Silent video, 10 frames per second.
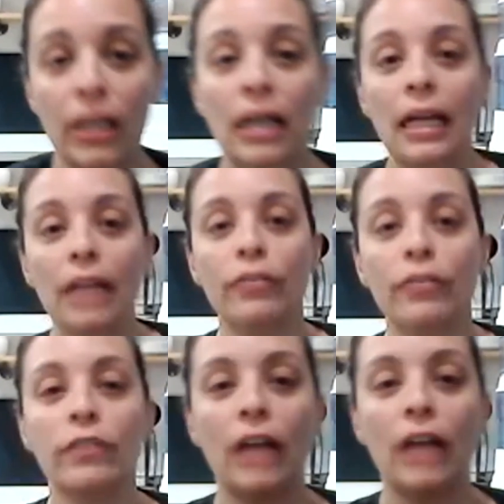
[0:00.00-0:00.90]
If you've
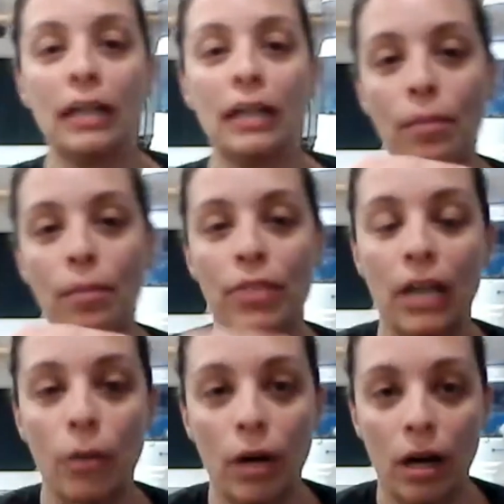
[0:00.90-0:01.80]
got something
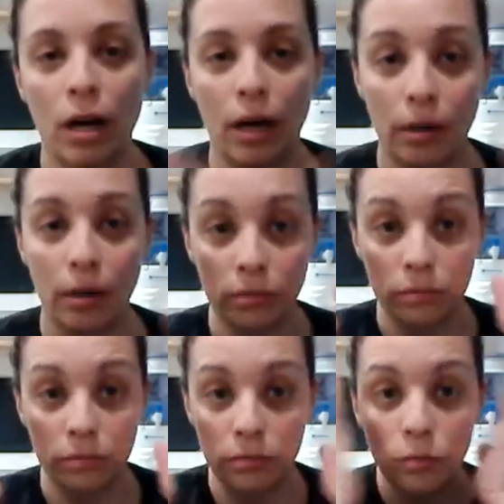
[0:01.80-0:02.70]
going on
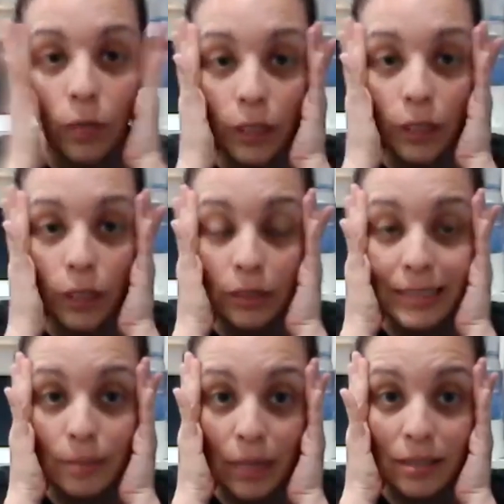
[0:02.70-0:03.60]
where you need some
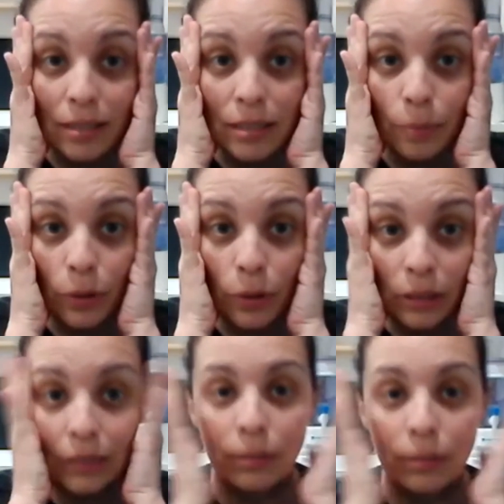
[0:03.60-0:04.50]
mental support,
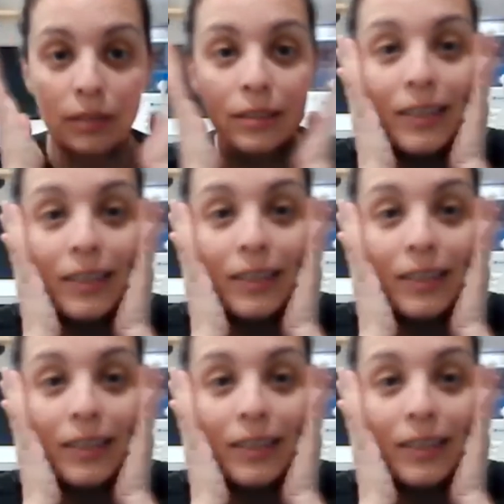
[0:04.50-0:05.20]
some mental clarity,